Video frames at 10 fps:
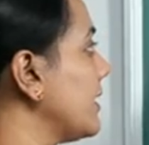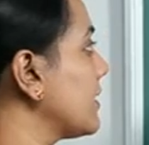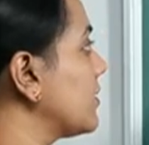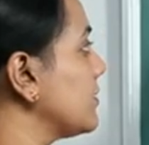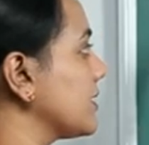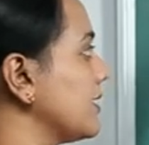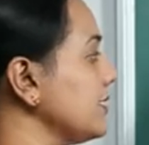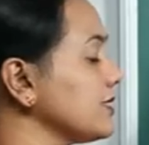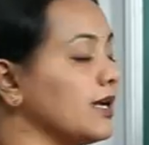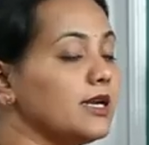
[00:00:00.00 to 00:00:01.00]
galactose
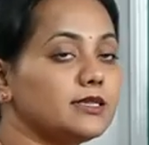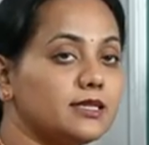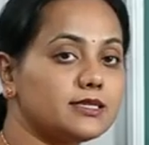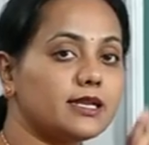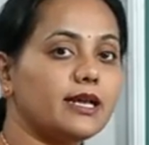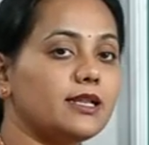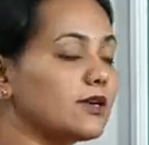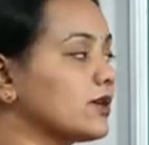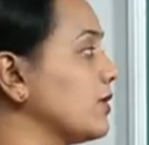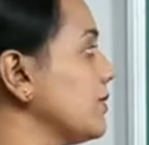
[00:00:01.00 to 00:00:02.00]
is this
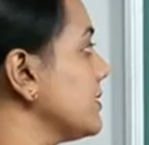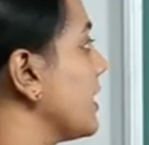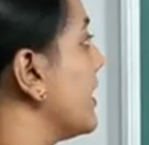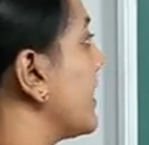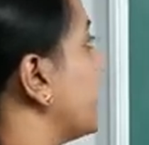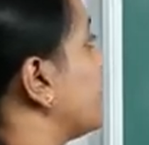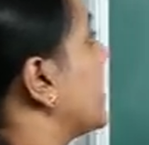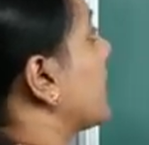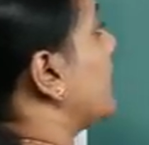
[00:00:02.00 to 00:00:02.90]
galactose can be